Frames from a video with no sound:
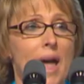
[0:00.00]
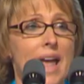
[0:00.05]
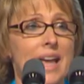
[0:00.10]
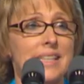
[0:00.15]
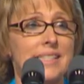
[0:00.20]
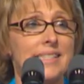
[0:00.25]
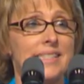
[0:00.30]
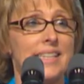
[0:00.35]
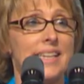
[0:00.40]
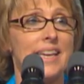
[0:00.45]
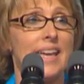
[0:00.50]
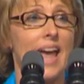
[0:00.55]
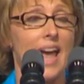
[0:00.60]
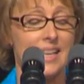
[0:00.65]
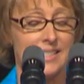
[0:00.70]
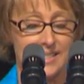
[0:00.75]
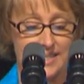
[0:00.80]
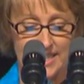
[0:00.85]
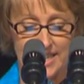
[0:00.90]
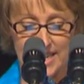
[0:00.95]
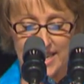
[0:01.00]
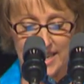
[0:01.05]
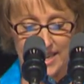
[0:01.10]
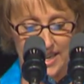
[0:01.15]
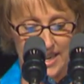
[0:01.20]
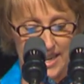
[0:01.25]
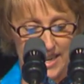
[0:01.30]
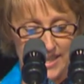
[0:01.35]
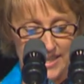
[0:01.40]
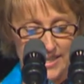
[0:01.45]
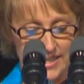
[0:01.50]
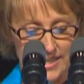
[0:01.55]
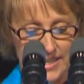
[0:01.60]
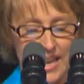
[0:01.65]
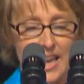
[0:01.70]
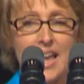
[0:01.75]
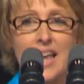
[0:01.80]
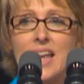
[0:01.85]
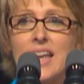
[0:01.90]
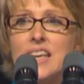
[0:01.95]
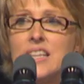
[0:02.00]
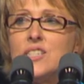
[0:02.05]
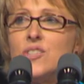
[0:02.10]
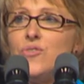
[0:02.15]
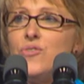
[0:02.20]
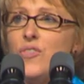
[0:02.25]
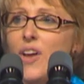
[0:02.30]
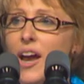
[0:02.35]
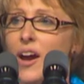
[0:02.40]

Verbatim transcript: knew I couldn't do it without God's